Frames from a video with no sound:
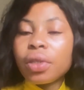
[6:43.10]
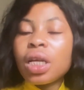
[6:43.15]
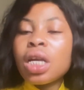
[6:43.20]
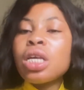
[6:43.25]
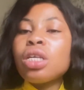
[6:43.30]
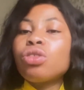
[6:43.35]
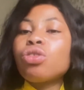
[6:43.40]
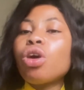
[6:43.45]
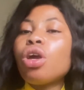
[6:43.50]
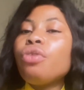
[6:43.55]

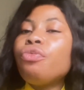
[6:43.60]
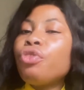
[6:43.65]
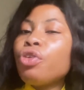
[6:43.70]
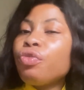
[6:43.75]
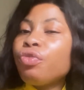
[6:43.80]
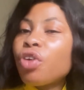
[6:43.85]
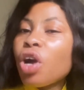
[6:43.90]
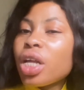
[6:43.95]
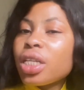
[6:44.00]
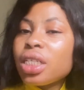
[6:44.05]
So if
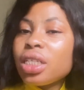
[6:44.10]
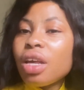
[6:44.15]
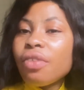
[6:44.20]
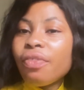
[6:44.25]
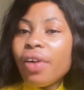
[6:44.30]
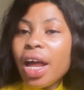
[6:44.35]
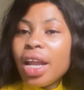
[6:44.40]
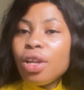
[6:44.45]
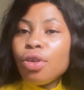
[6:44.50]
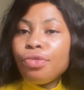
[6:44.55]
you've gotten a
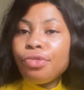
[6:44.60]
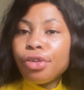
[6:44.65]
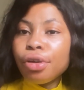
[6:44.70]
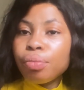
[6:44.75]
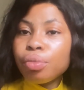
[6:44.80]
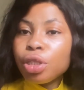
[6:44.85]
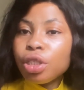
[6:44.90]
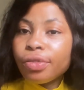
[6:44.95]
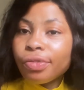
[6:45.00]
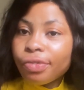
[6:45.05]
value
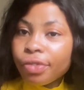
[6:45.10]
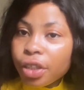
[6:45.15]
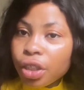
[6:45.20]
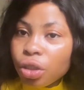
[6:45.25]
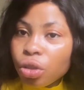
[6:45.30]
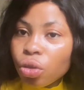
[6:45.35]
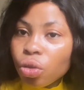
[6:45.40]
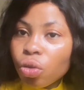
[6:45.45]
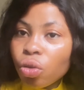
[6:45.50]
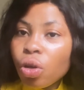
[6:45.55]
from this
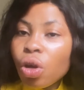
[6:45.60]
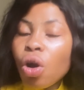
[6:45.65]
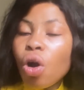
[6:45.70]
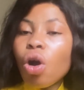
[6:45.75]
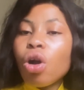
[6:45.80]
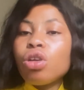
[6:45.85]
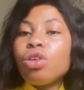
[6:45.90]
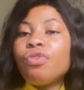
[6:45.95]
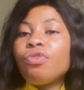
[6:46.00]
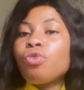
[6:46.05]
video,
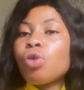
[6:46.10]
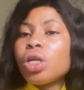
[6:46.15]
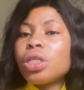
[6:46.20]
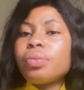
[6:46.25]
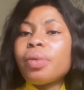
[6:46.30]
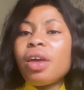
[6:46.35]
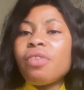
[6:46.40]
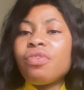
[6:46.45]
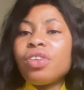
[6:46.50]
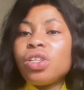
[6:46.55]
or you've watched
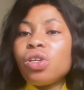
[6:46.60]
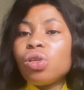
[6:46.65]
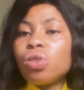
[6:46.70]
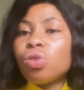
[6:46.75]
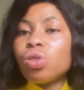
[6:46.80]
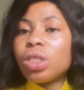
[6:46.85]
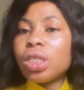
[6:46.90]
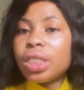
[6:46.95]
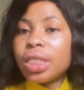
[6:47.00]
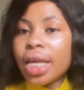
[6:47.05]
my video
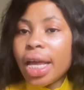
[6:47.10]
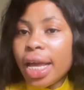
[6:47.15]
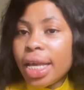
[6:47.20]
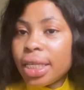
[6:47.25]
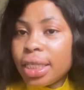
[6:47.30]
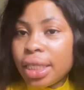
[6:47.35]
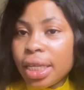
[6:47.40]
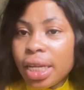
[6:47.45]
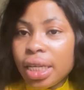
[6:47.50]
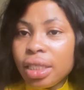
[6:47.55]
to this
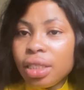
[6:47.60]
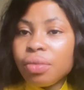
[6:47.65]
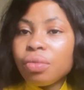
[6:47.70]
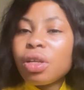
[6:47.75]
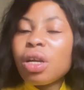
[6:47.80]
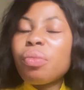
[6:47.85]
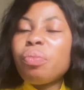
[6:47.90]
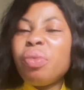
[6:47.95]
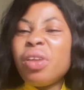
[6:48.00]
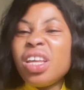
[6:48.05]
extent,
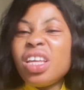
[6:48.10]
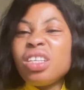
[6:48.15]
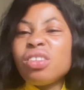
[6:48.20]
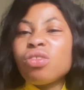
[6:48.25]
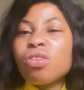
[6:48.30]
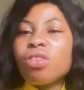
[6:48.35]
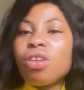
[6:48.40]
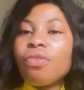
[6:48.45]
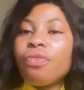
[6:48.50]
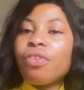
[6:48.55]
please
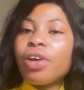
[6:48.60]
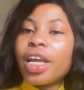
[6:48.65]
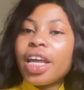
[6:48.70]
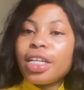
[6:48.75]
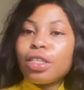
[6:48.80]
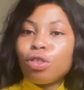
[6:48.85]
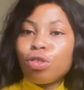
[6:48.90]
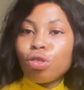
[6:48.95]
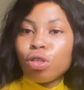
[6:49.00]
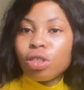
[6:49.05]
do not
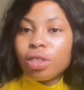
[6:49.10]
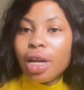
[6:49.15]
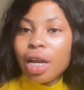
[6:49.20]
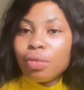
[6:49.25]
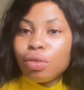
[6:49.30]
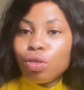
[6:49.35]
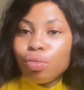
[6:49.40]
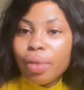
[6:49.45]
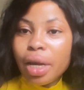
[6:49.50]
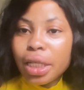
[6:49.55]
forget to
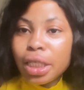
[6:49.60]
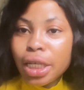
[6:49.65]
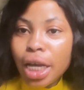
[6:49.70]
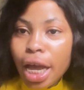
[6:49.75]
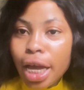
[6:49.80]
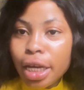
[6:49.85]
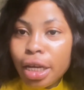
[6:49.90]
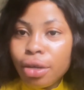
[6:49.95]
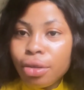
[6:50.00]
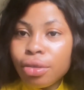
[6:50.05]
subscribe to my
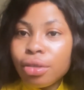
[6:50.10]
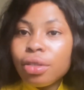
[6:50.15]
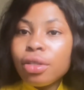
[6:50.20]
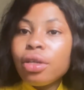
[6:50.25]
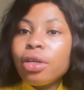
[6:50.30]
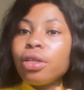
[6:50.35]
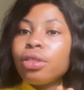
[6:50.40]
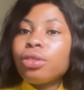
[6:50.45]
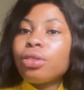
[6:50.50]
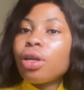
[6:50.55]
channel,
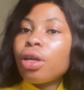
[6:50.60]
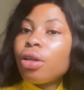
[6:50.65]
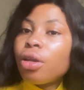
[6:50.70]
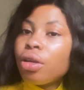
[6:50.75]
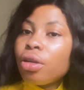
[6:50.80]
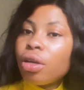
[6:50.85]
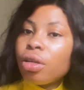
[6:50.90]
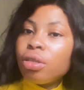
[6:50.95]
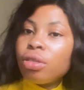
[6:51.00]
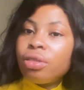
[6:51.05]
turn on
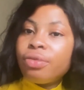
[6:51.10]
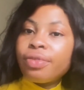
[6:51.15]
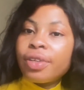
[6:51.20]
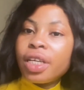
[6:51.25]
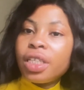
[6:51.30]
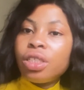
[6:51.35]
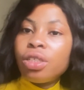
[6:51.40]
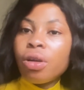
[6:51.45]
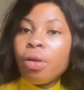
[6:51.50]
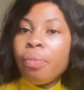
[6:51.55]
your
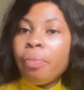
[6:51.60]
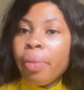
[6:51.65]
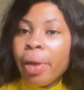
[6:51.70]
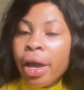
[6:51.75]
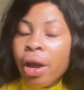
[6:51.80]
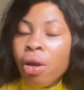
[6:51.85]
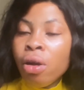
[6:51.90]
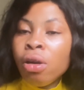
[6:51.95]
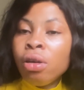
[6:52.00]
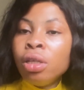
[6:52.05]
notification bell,